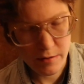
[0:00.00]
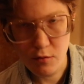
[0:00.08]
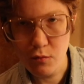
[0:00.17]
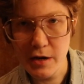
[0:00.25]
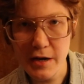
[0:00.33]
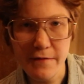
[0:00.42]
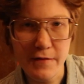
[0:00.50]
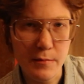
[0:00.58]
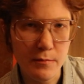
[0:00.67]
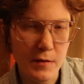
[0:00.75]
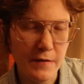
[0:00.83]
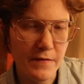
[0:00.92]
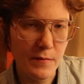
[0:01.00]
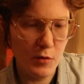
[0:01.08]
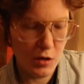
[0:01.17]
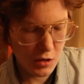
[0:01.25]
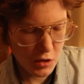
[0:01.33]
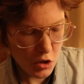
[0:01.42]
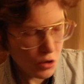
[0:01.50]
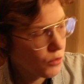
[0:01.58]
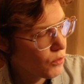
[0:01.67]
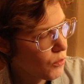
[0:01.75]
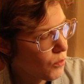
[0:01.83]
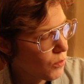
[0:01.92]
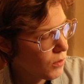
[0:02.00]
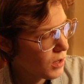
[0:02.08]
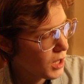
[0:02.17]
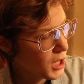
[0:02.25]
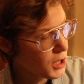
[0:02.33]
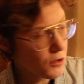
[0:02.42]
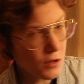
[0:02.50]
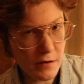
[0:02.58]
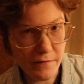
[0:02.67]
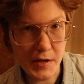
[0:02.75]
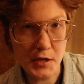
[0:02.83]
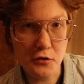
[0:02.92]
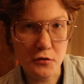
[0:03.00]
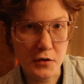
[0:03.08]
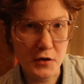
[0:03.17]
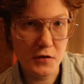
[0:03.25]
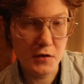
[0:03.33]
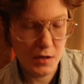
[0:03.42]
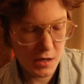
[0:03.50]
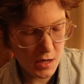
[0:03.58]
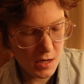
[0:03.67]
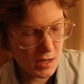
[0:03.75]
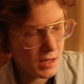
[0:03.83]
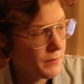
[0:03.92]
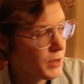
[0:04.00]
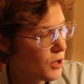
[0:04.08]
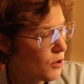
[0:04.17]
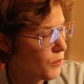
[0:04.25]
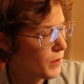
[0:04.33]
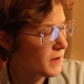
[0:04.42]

know what, if I'm gonna go a little adventurous, let me go with